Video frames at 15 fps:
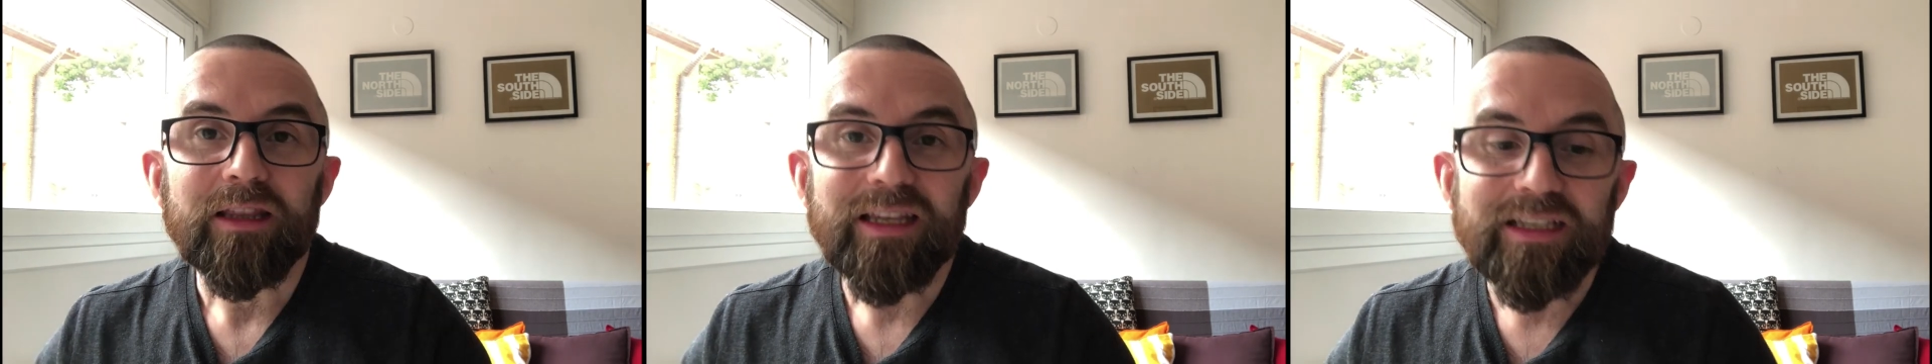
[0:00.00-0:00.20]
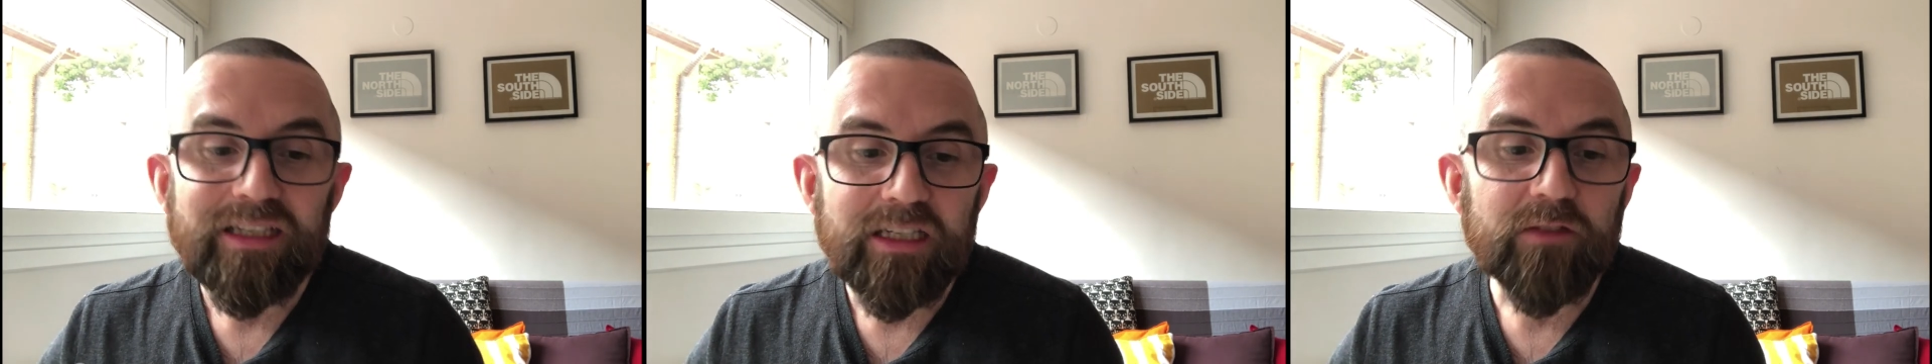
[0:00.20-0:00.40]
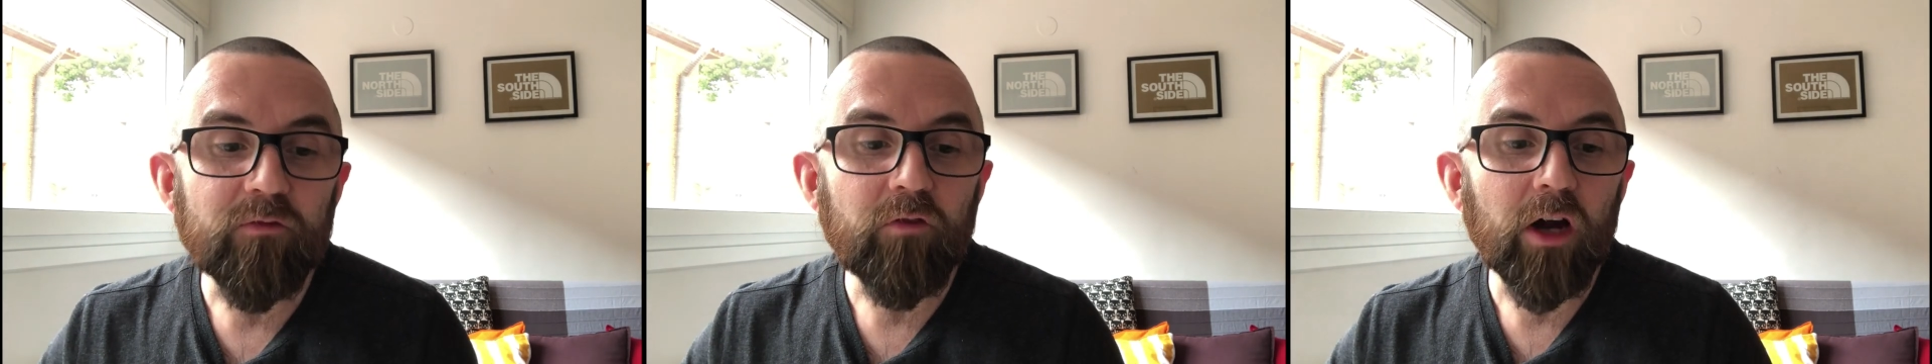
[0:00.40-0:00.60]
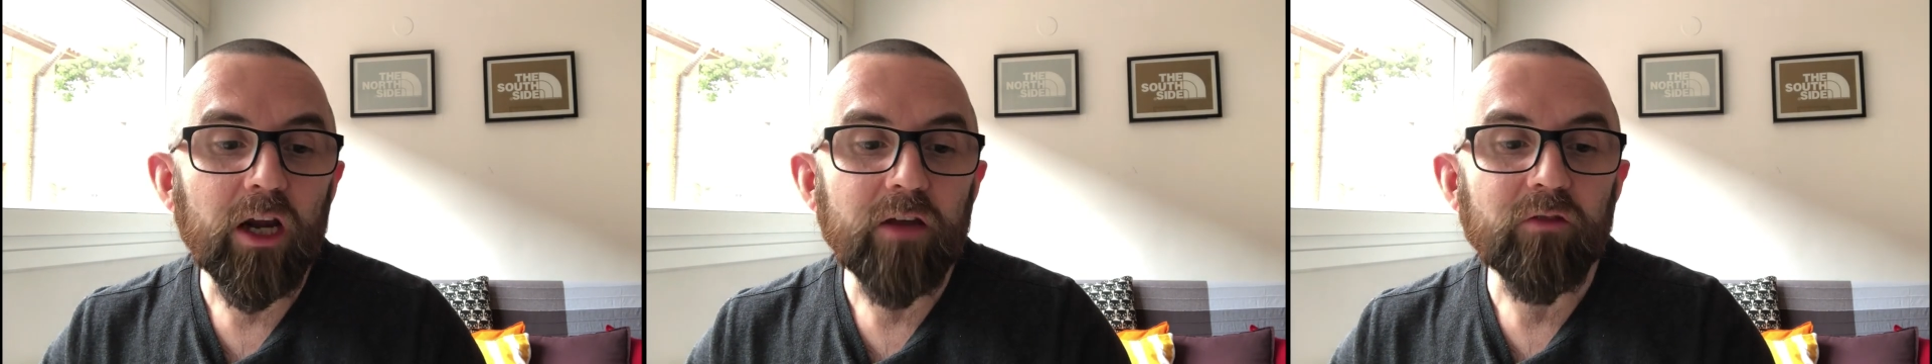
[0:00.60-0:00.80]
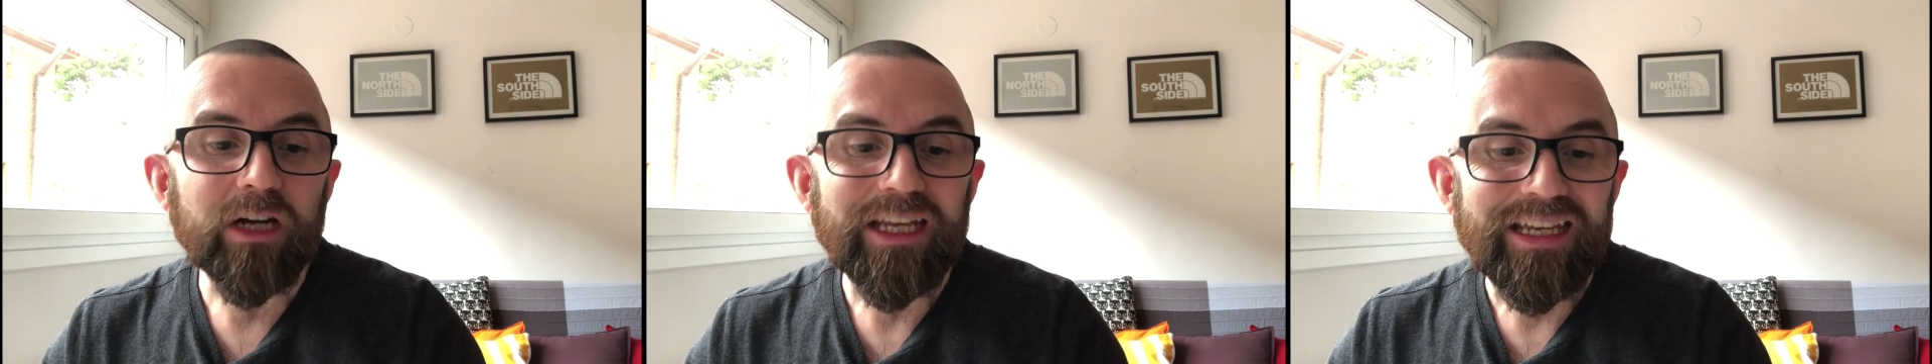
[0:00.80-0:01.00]
This is
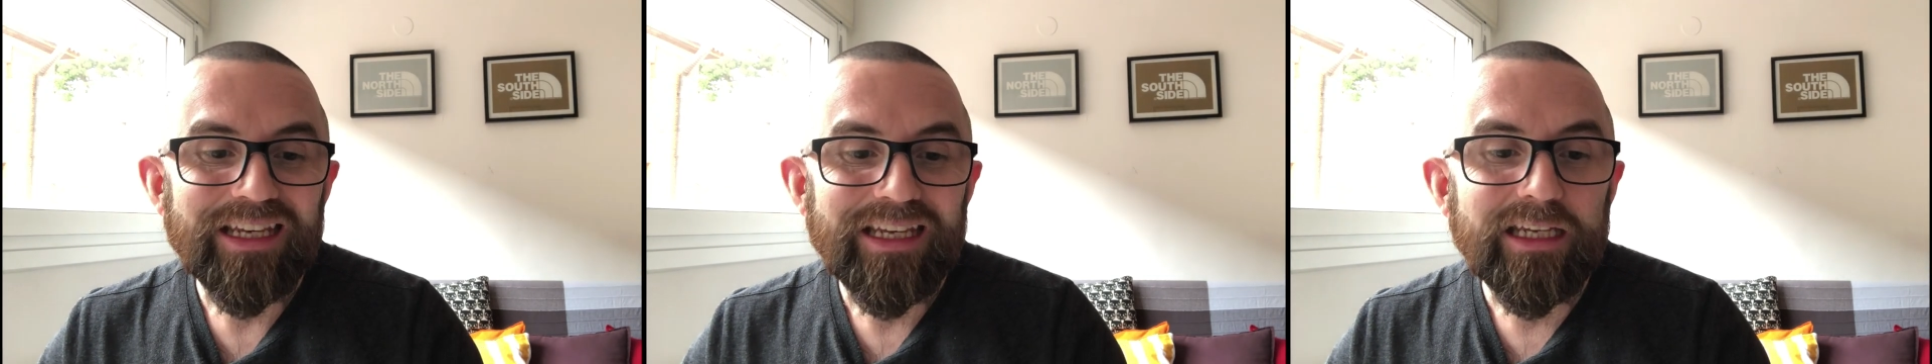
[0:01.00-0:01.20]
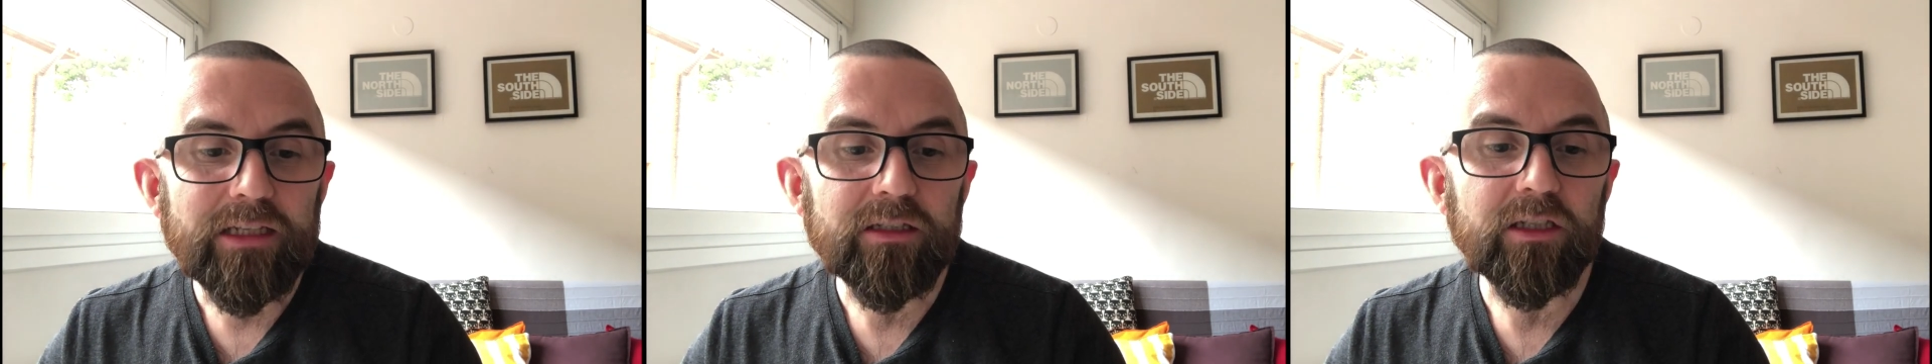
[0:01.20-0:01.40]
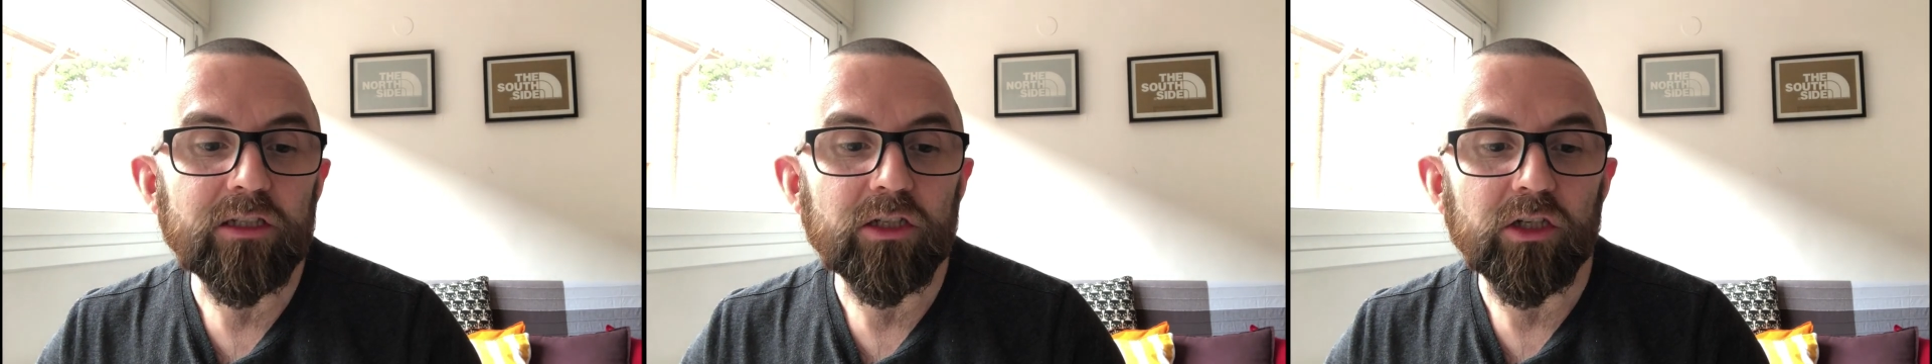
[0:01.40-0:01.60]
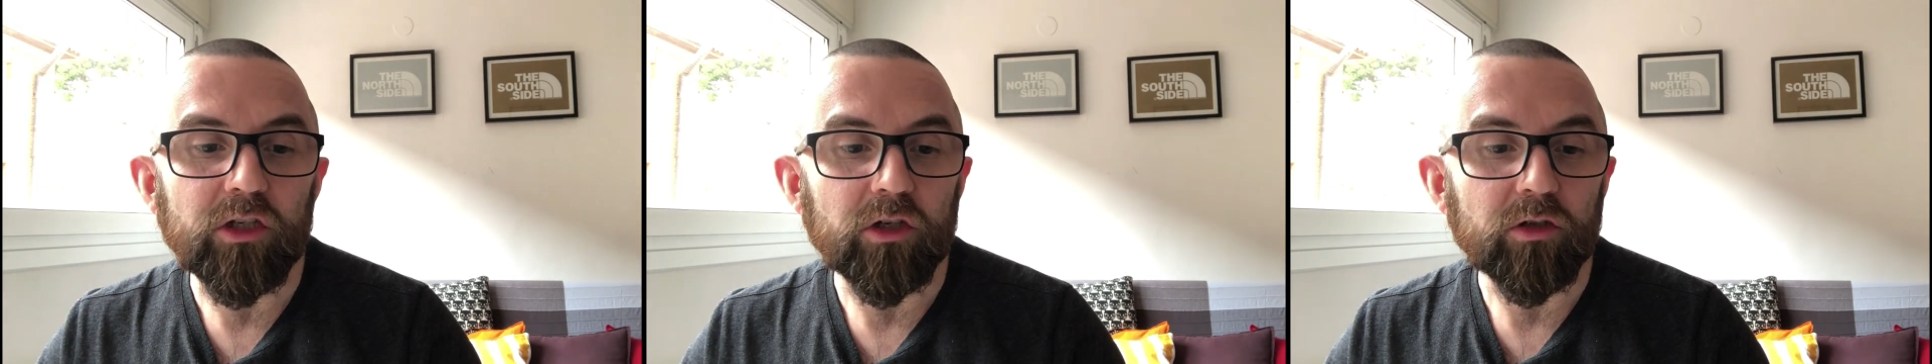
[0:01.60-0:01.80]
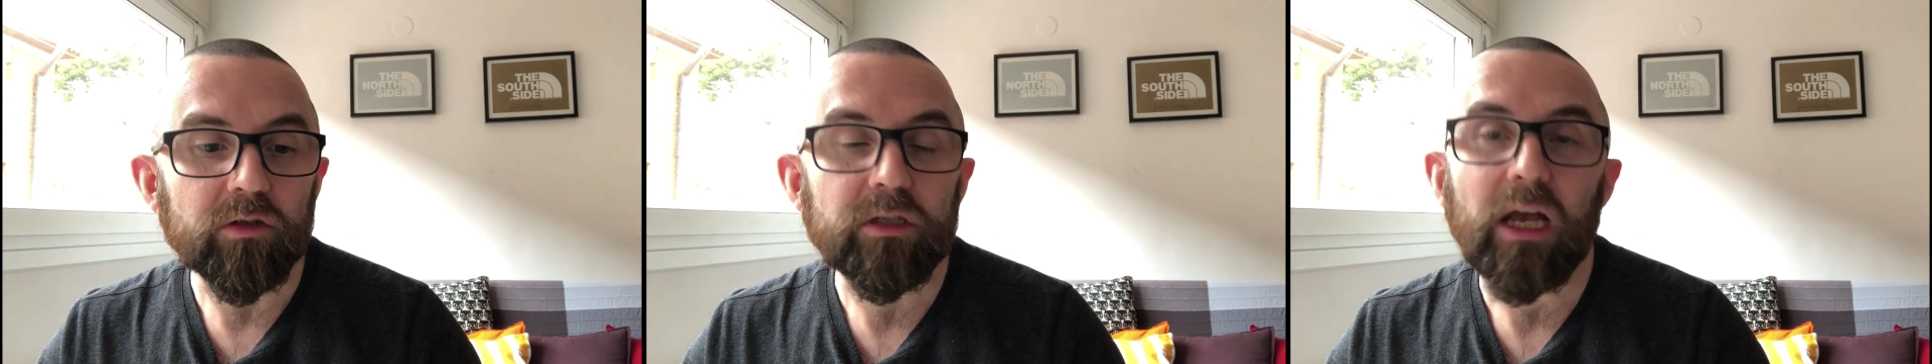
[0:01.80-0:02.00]
very, very easy to
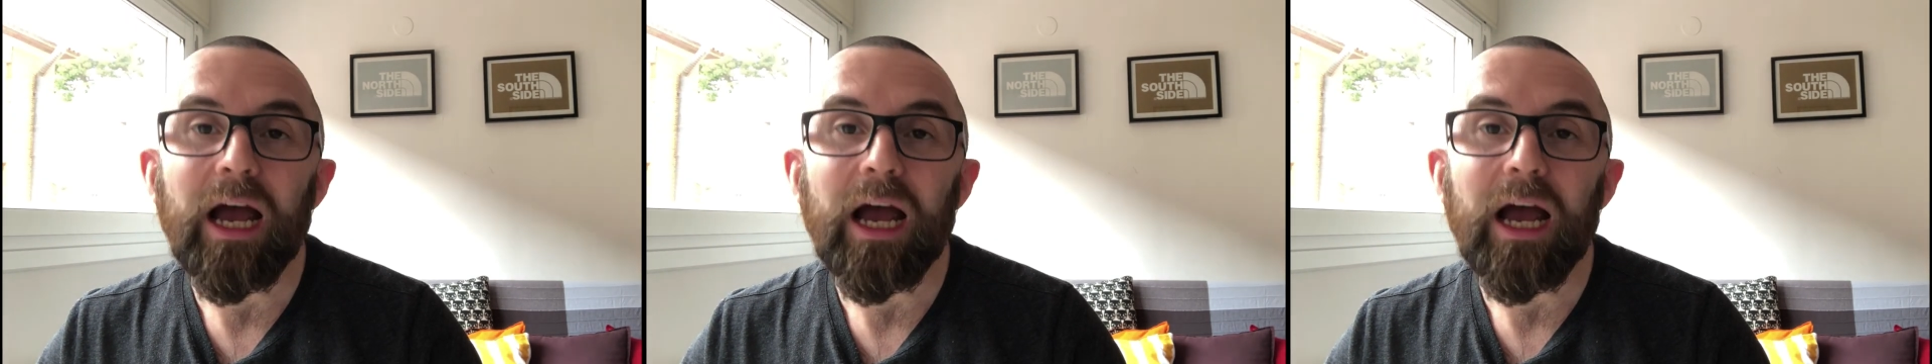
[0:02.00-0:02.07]
use